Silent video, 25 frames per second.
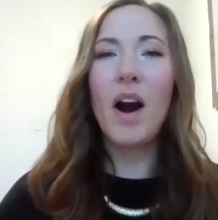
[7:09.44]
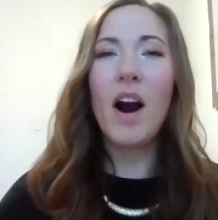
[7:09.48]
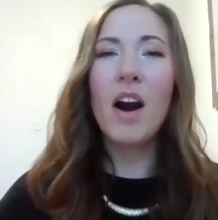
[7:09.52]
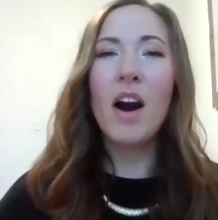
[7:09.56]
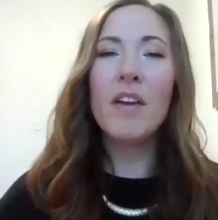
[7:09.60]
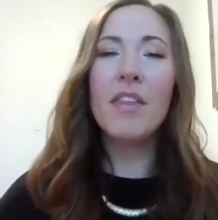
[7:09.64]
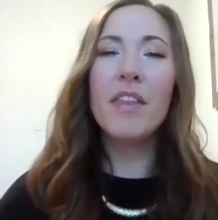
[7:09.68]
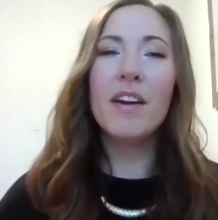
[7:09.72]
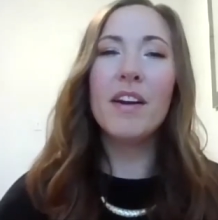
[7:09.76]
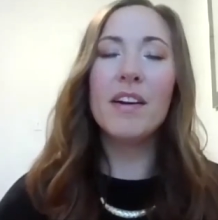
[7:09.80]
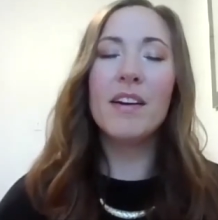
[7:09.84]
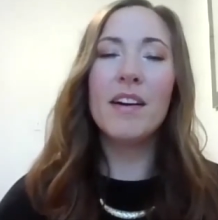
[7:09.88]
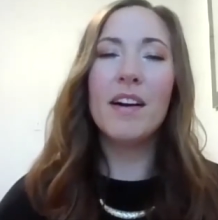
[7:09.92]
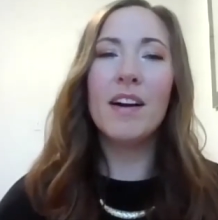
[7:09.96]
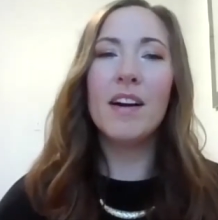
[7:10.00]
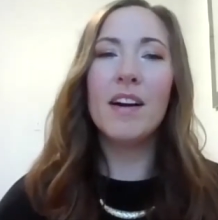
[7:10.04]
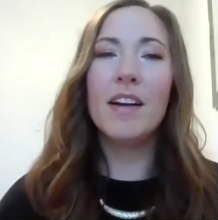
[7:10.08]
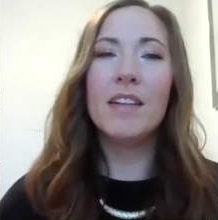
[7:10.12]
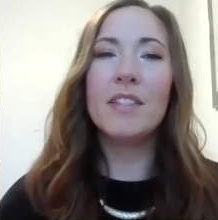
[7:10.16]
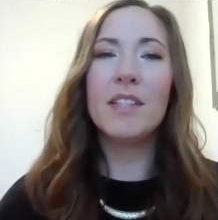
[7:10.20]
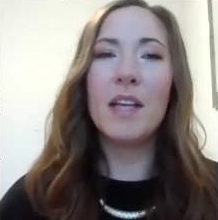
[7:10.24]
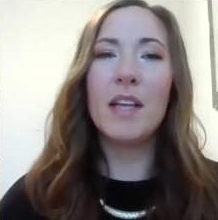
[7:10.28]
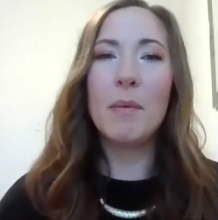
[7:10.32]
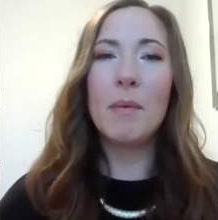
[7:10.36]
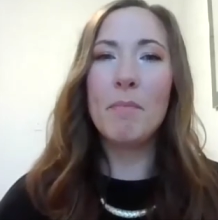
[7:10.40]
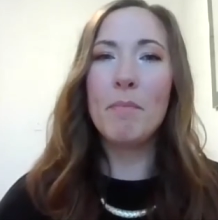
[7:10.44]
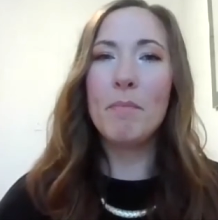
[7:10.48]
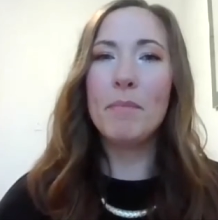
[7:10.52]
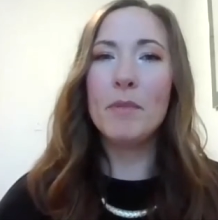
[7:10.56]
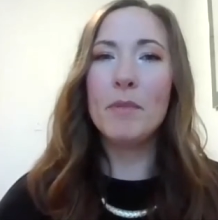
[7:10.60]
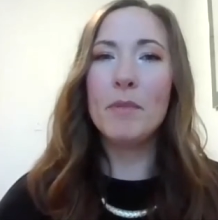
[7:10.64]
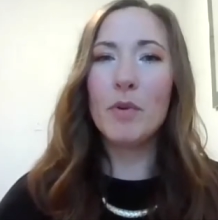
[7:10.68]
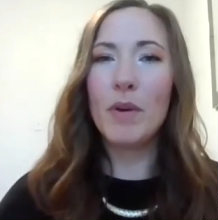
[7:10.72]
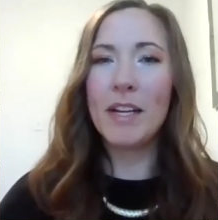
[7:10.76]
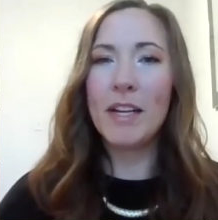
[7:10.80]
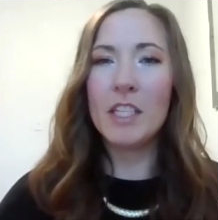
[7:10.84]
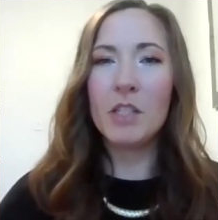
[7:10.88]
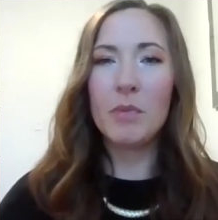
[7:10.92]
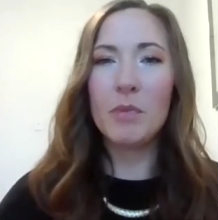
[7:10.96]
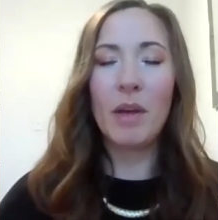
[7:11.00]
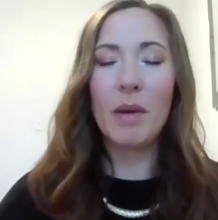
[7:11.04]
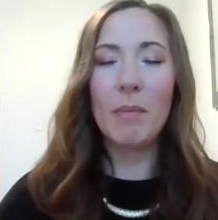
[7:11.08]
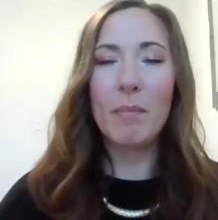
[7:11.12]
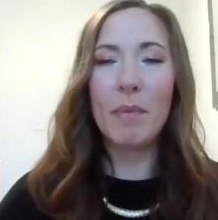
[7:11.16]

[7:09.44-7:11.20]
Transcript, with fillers: are there some transplant